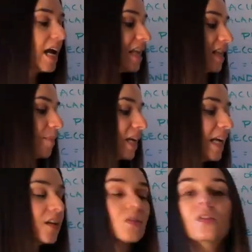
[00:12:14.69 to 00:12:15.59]
And then
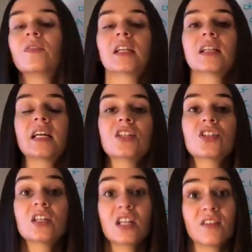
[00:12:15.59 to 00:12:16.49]
mechanical
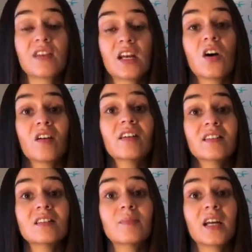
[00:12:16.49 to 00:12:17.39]
ventilation, if they are
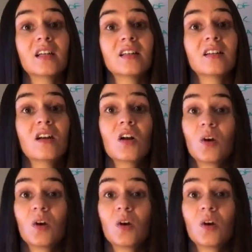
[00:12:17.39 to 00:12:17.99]
intubated,